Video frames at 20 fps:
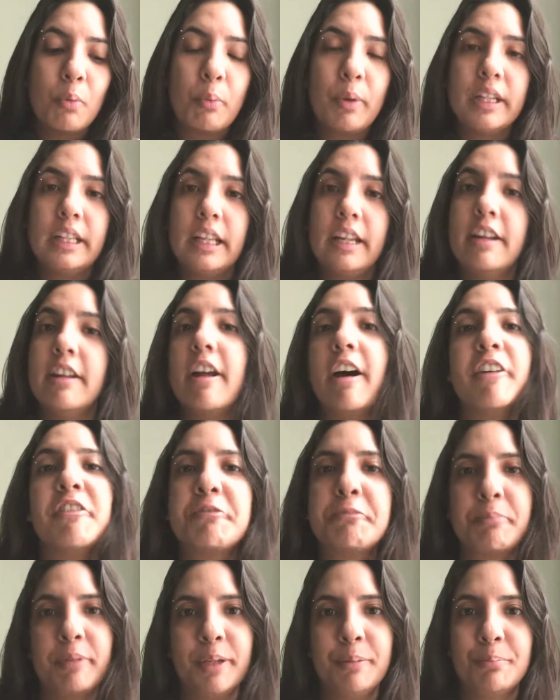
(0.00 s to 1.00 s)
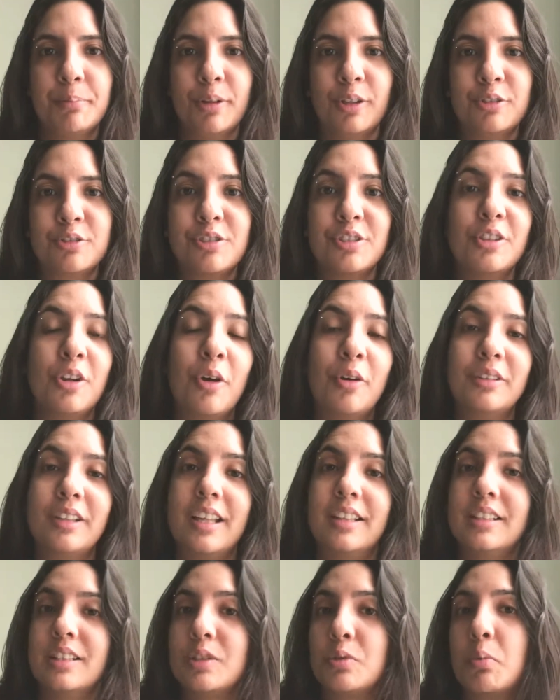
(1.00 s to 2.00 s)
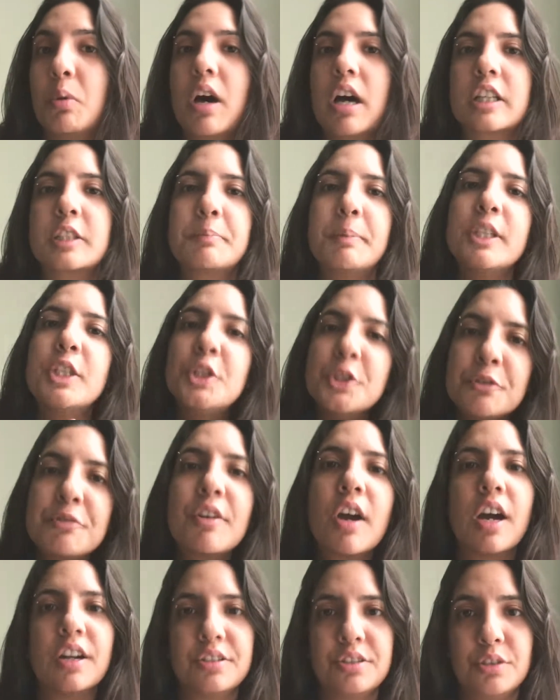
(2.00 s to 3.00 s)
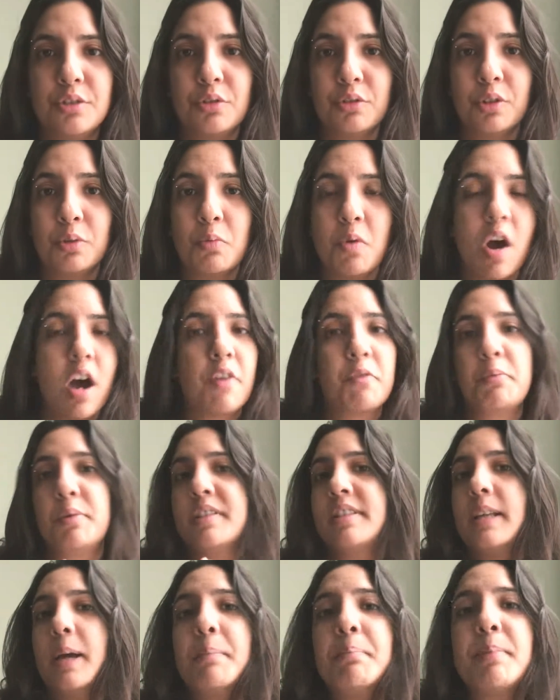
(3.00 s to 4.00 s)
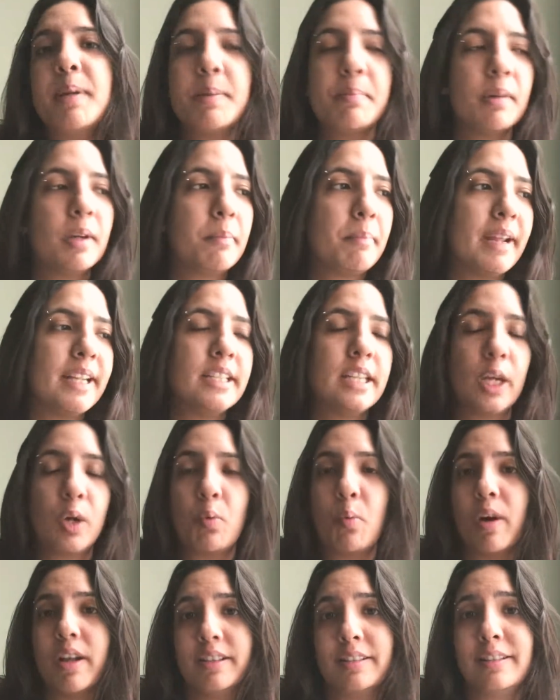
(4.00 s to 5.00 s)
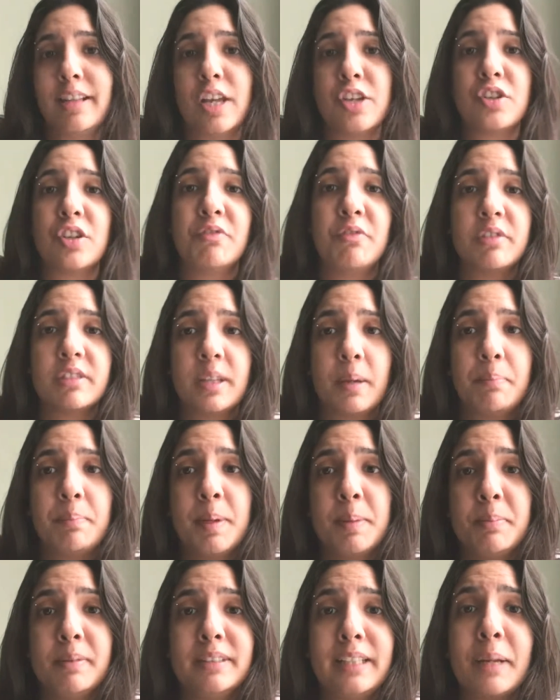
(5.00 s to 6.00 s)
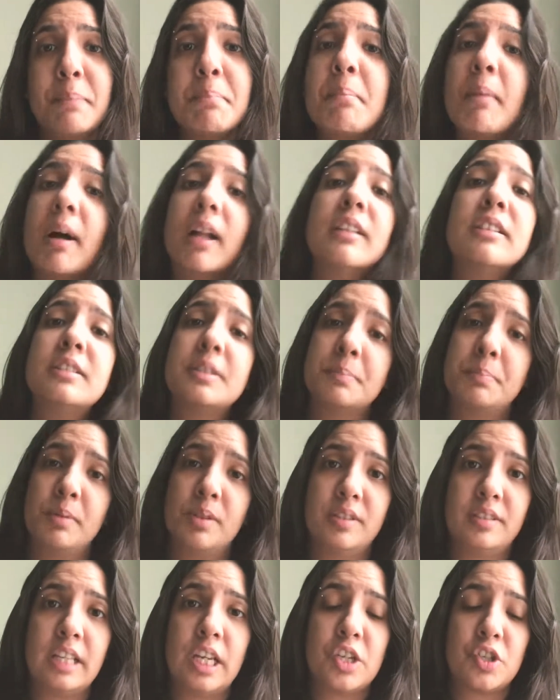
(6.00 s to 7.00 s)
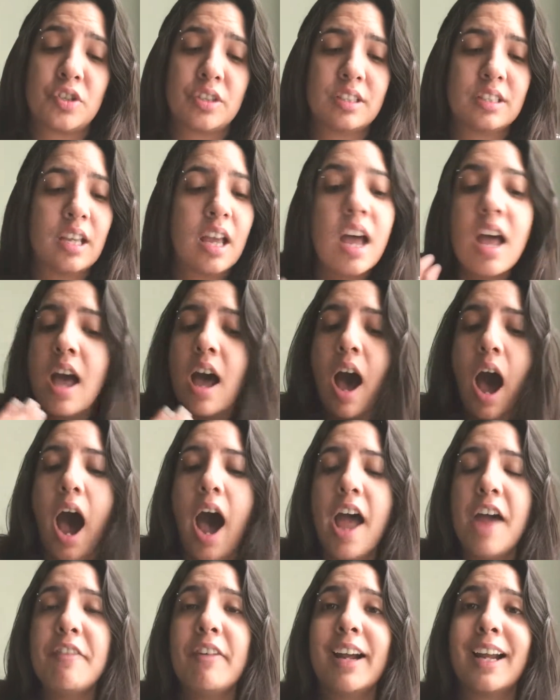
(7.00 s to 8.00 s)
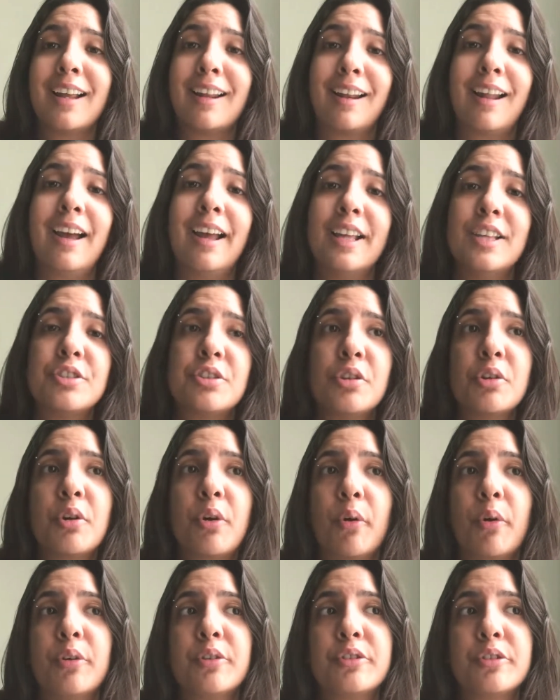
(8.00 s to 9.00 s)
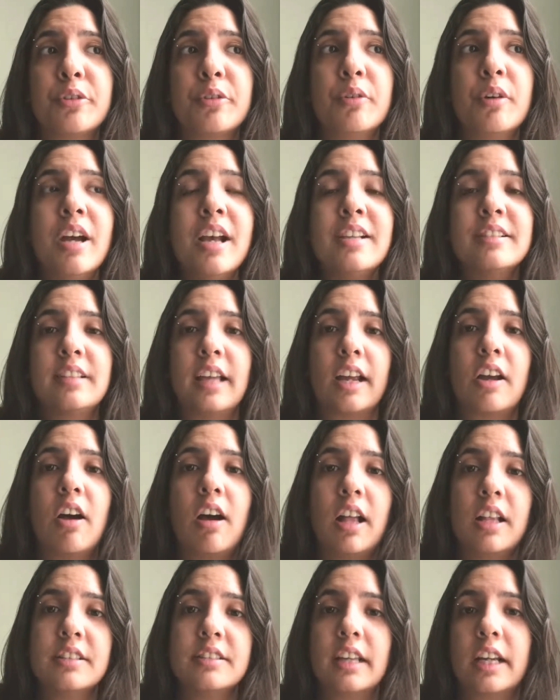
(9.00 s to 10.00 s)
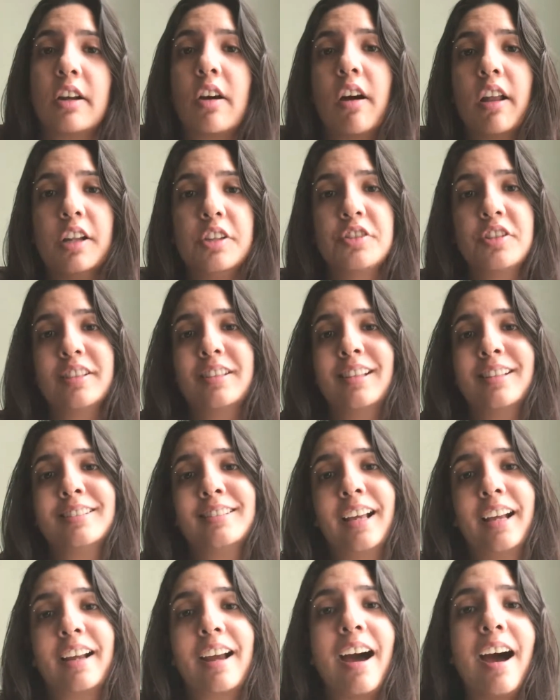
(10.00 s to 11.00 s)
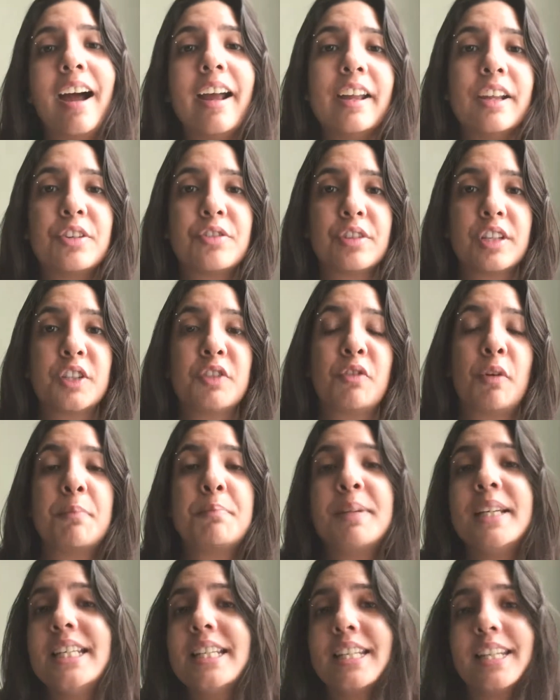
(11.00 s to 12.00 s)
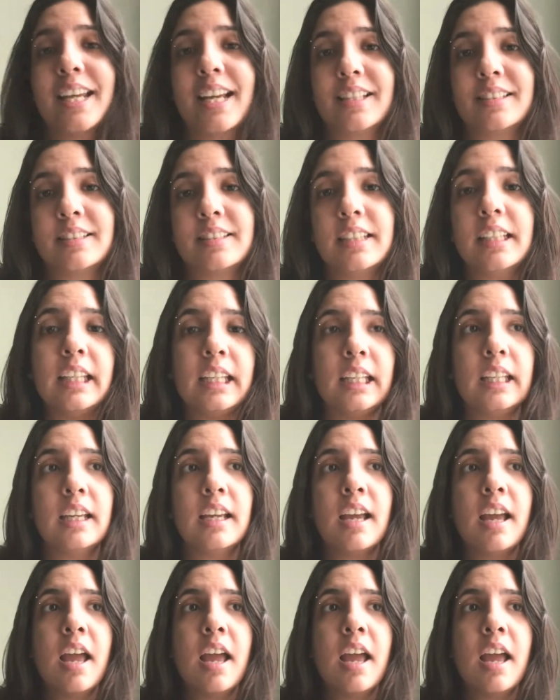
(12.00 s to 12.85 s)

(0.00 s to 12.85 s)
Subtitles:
with enough people to know that this works, but you've got to do the work. For some people, it may take one session. For some people, take multiple sessions. I have had clients who go to psychologists and psychiatrists for PTSD,